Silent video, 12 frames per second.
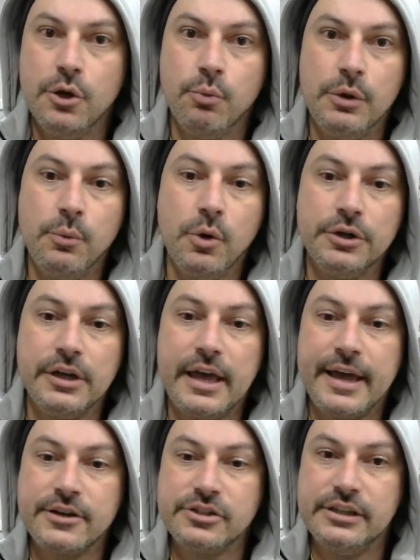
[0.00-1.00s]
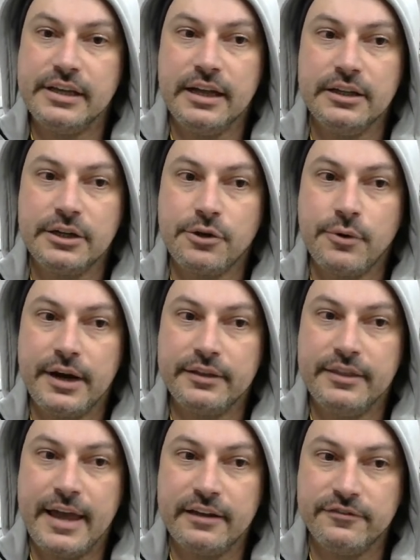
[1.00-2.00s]
We want to actually color correct
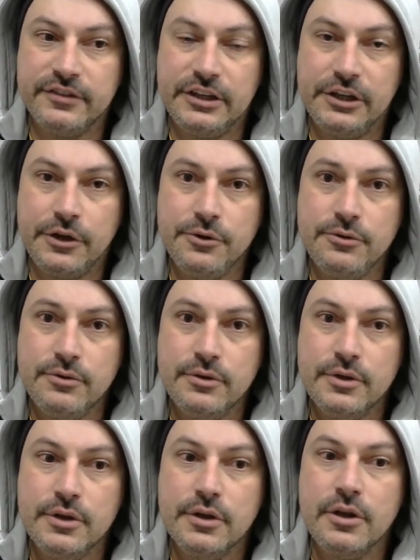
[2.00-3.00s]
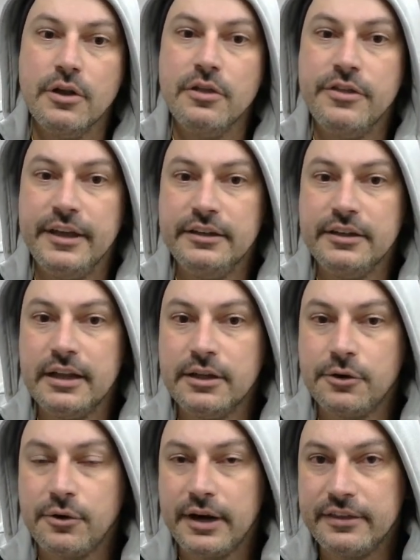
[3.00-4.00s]
that video, then color
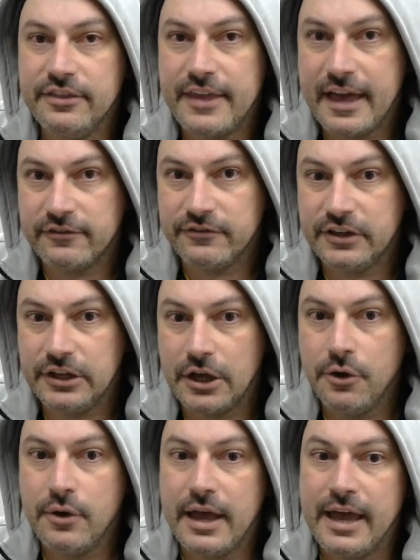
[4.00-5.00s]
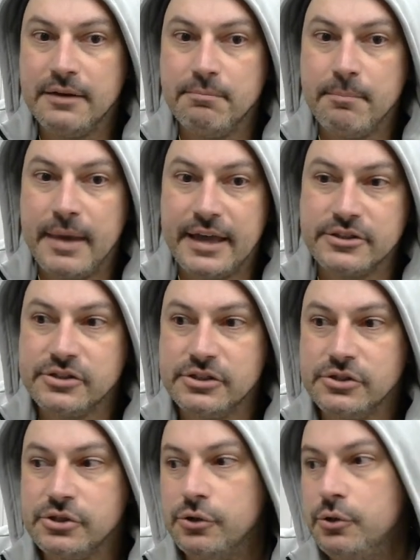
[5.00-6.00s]
correct that video and match the
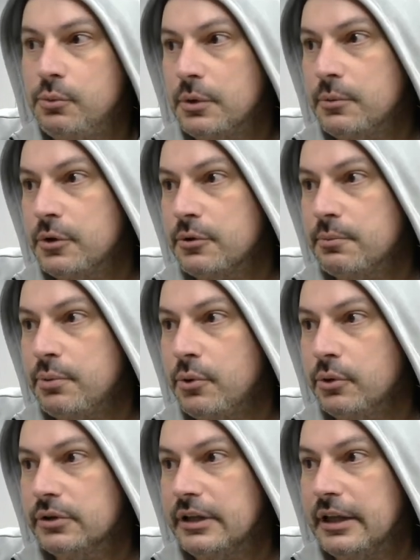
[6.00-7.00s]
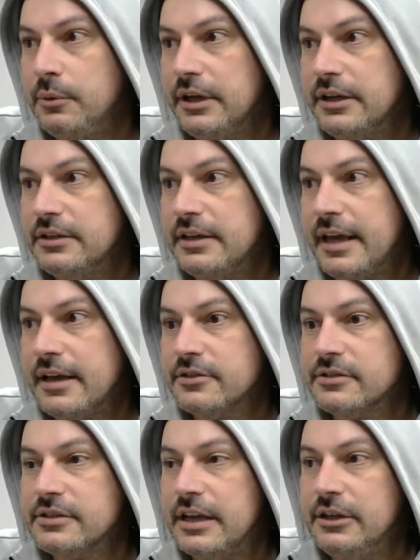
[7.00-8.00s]
two. But more importantly, we can now
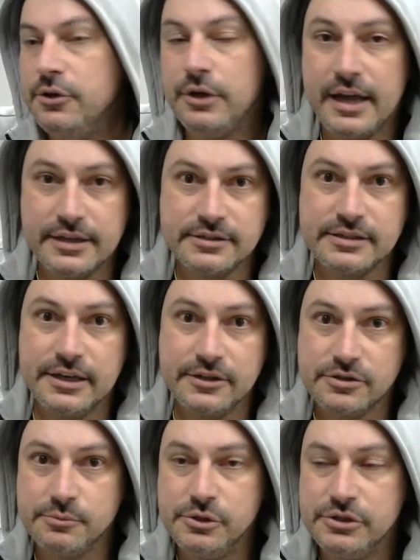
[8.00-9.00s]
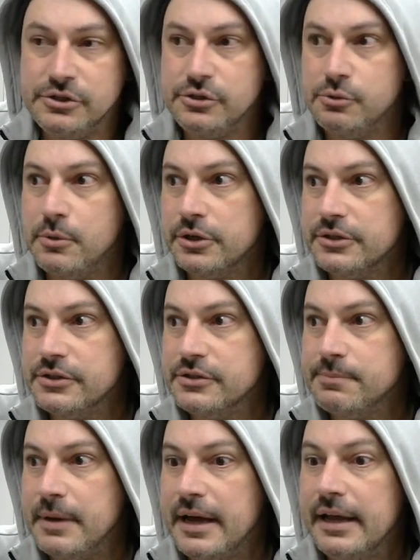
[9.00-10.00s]
see, you can't see because I'm using dual monitors,
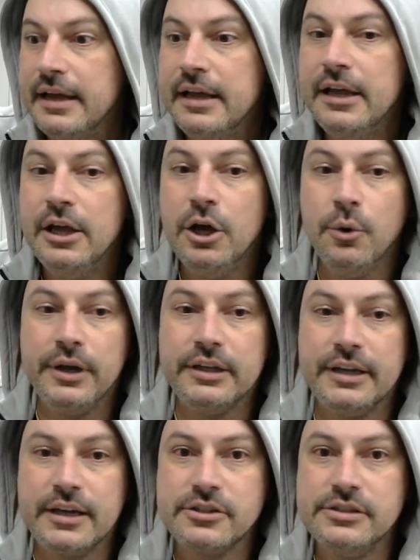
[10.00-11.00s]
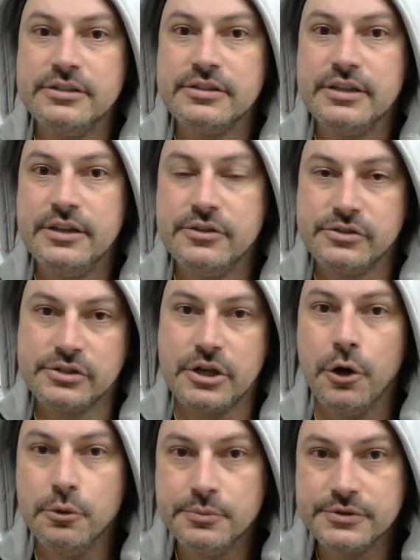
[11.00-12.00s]
but we can actually see the
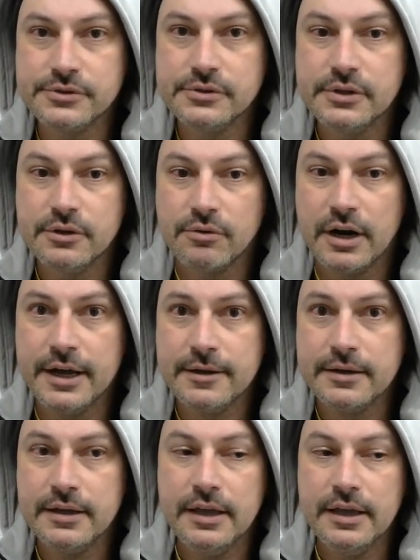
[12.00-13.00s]
scopes, right?